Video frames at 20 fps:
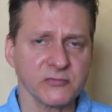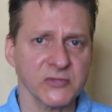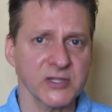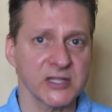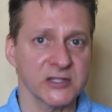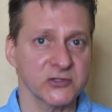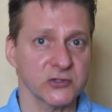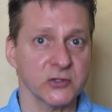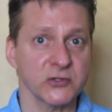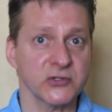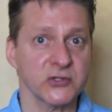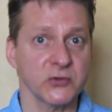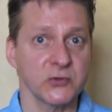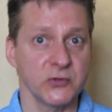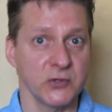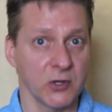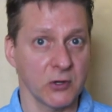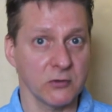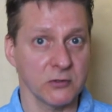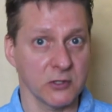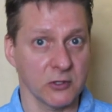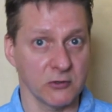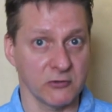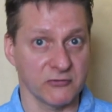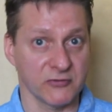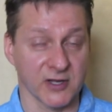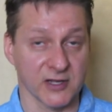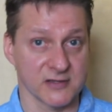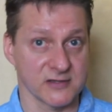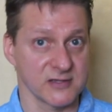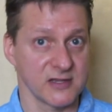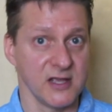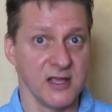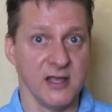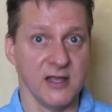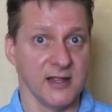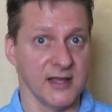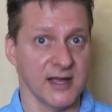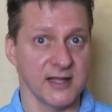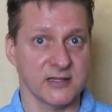Yeah, there's also no load funds.
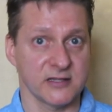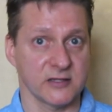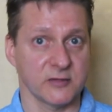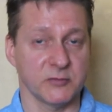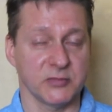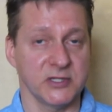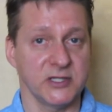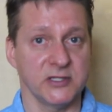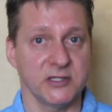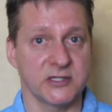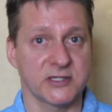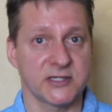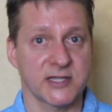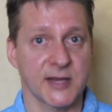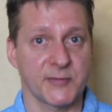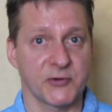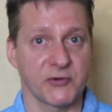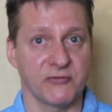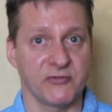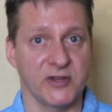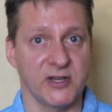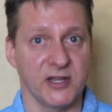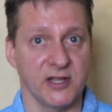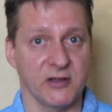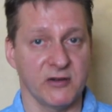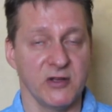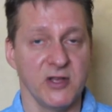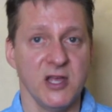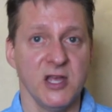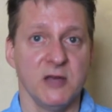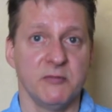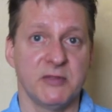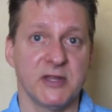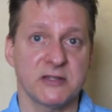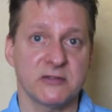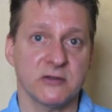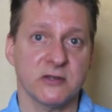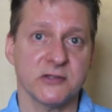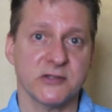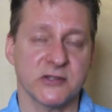That's a completely separate video.
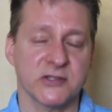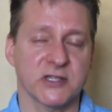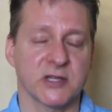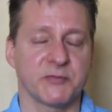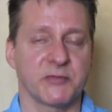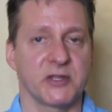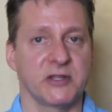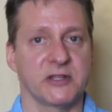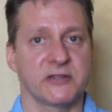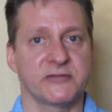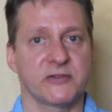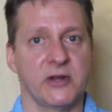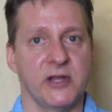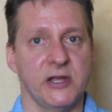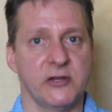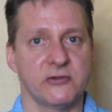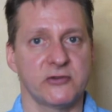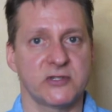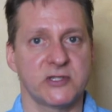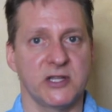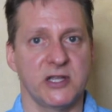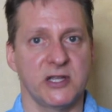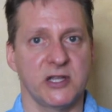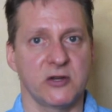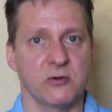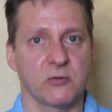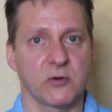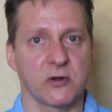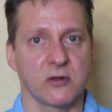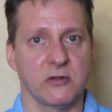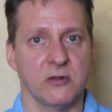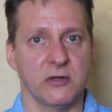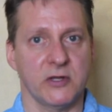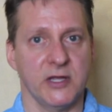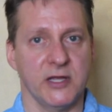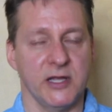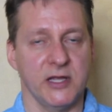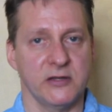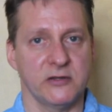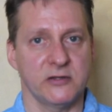That's also something that's very interesting and worth
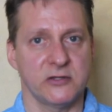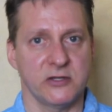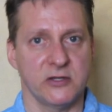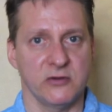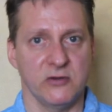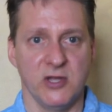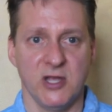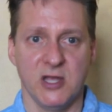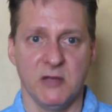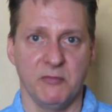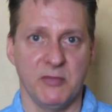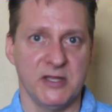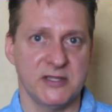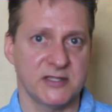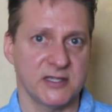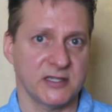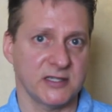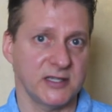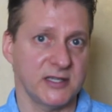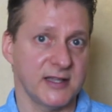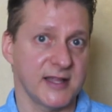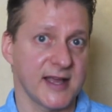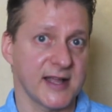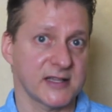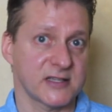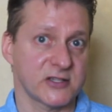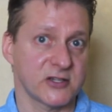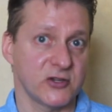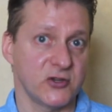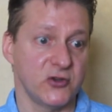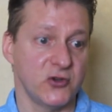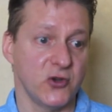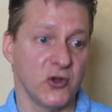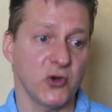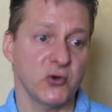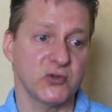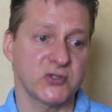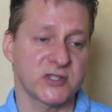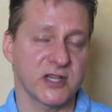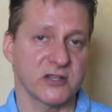looking into. Basically, that's
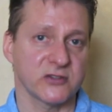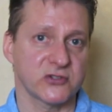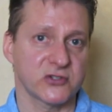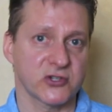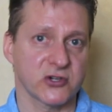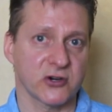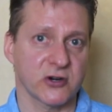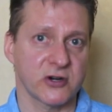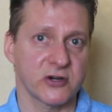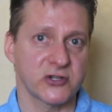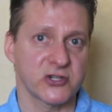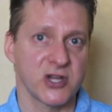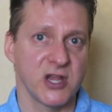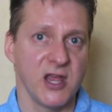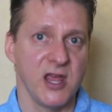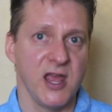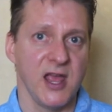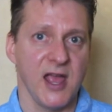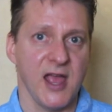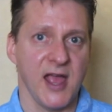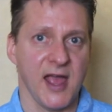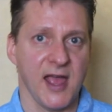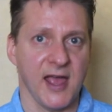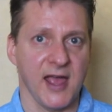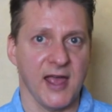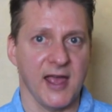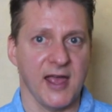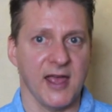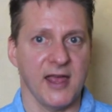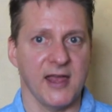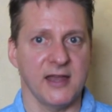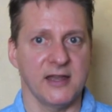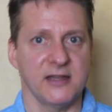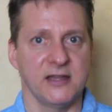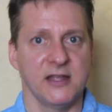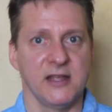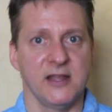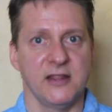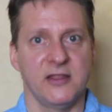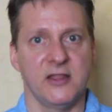no sales charge,
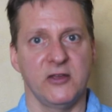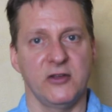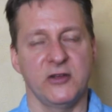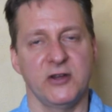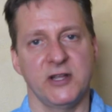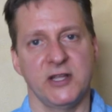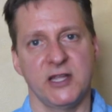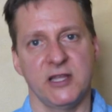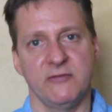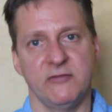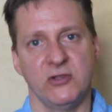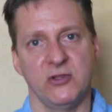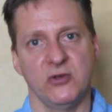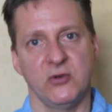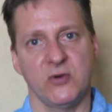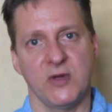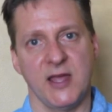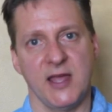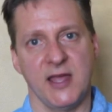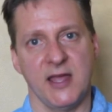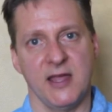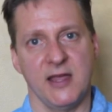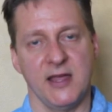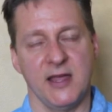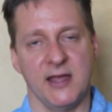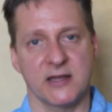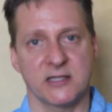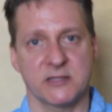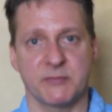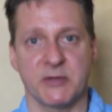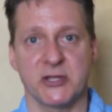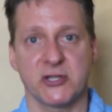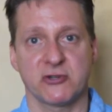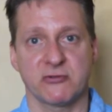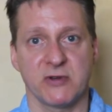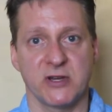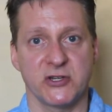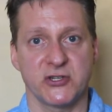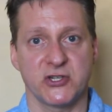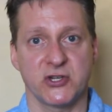and they're going to give you a
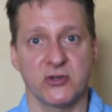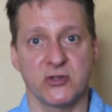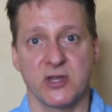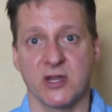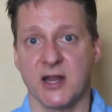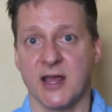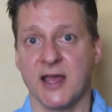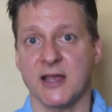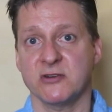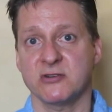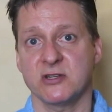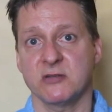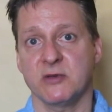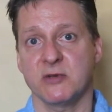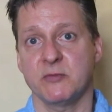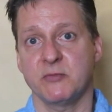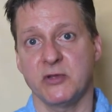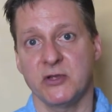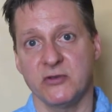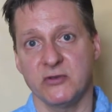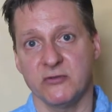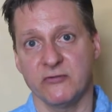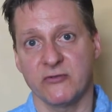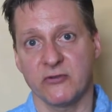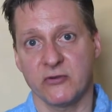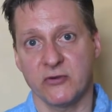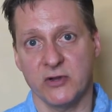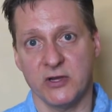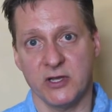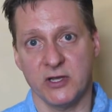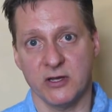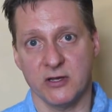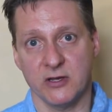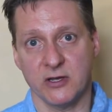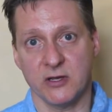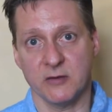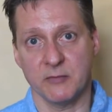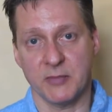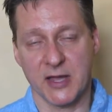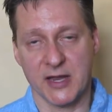expense ratio that actually might be very
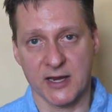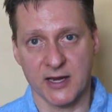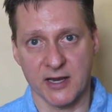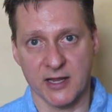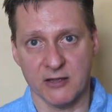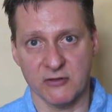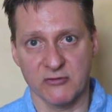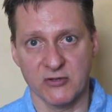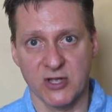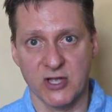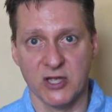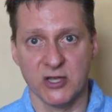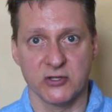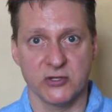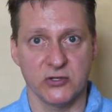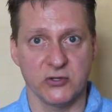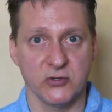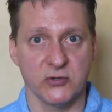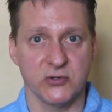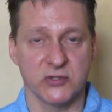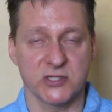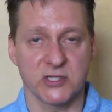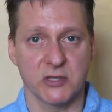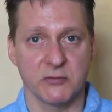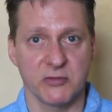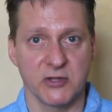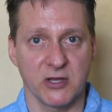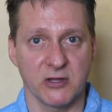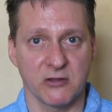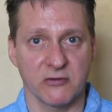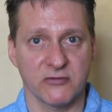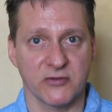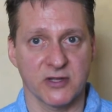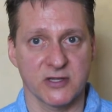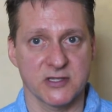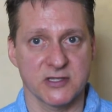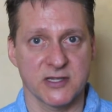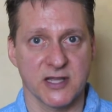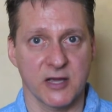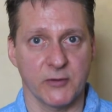competitive to some of the other
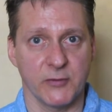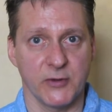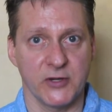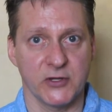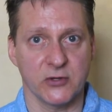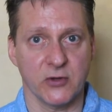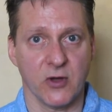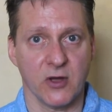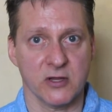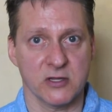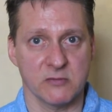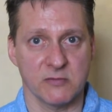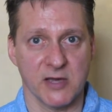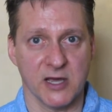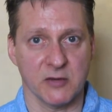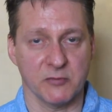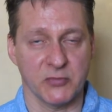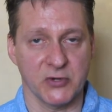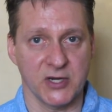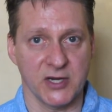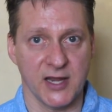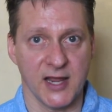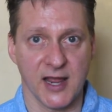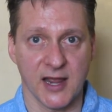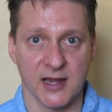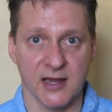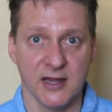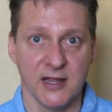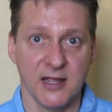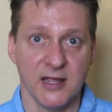funds that we talked about. But again,